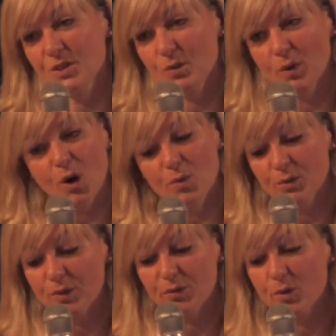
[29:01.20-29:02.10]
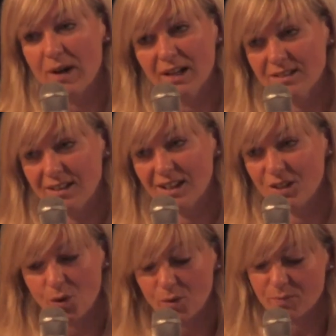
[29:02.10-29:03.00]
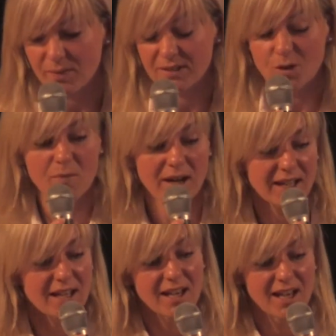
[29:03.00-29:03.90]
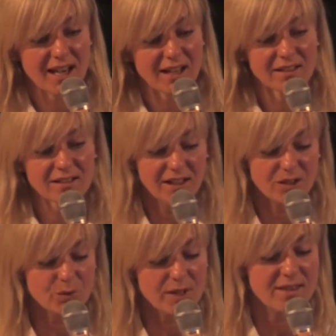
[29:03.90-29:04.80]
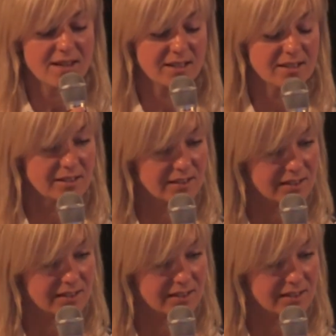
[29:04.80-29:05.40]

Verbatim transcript: So we always refer back to that. You always must go back and read that.